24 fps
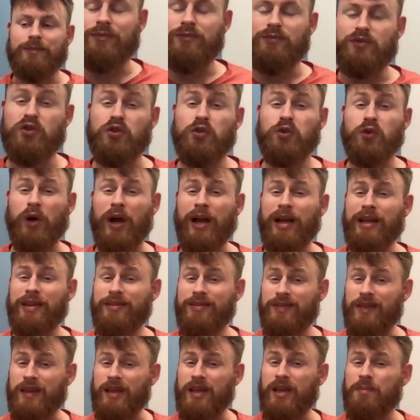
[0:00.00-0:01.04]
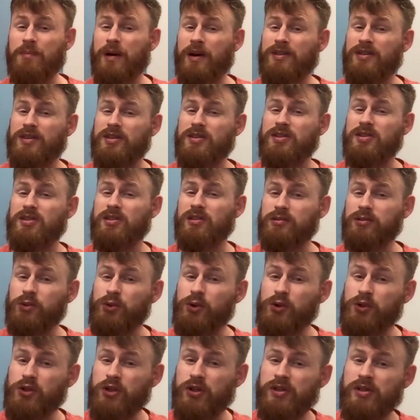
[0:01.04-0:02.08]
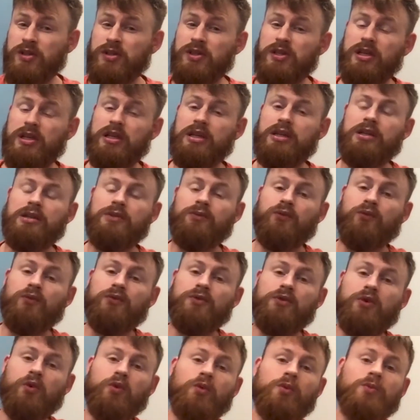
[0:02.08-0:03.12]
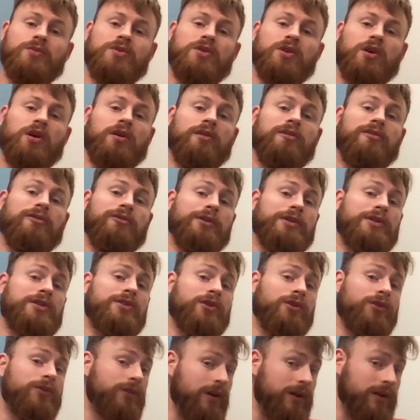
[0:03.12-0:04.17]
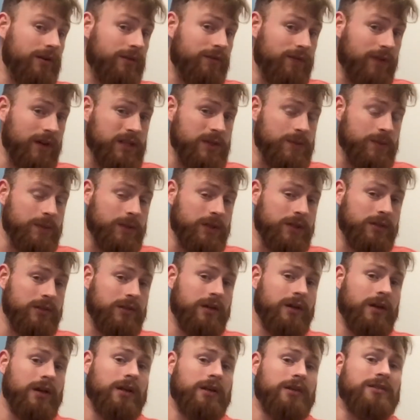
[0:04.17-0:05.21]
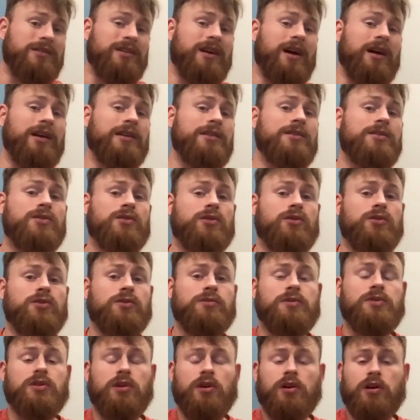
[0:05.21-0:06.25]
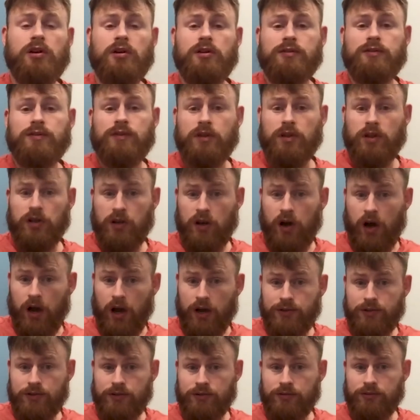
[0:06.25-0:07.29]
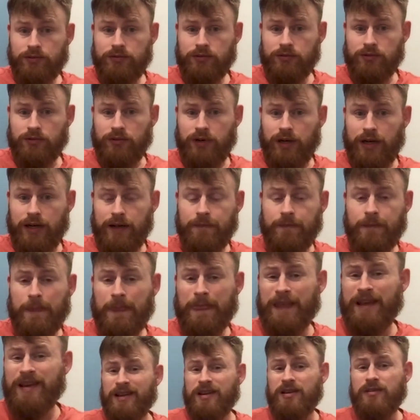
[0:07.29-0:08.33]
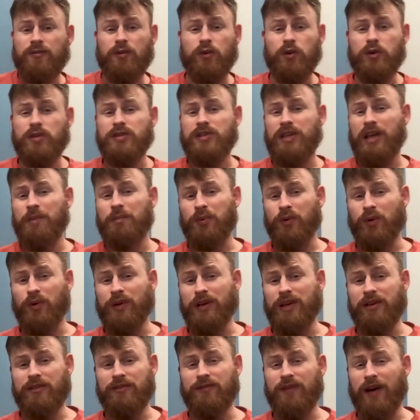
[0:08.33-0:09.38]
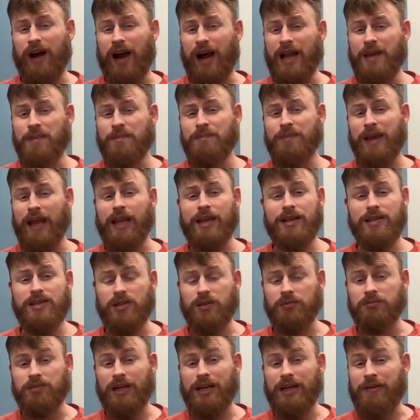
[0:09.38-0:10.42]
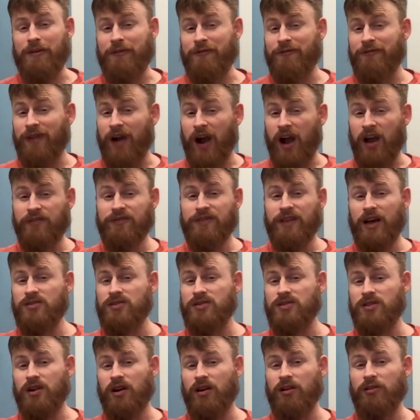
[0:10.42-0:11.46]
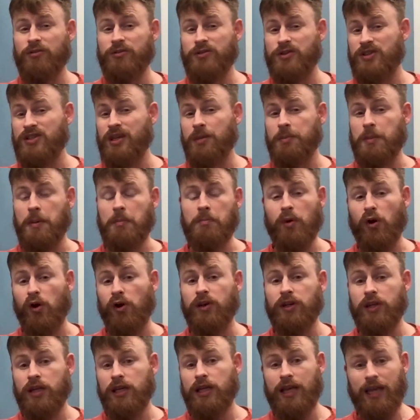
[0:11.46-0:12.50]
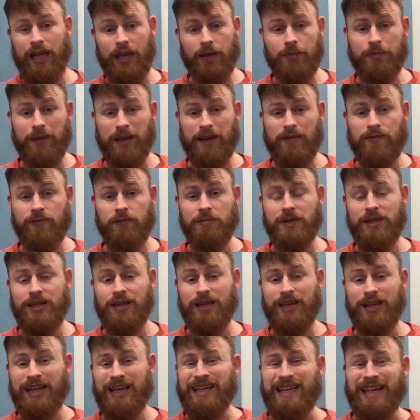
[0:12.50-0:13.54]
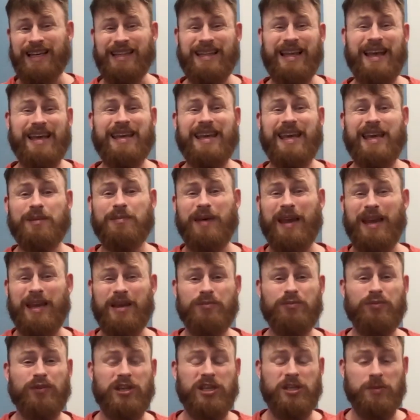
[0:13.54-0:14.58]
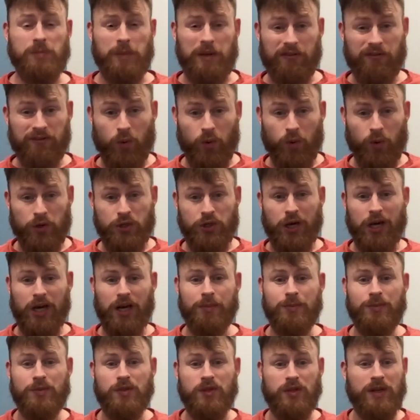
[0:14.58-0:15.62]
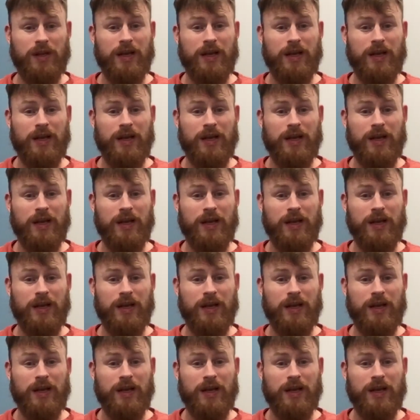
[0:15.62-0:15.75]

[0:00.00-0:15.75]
try and think about the solutions in terms of return on investment, not in terms of cost, right? For example, if I pay somebody $5,000 to set up a marketing campaign for me, and that campaign brings me 4 jobs,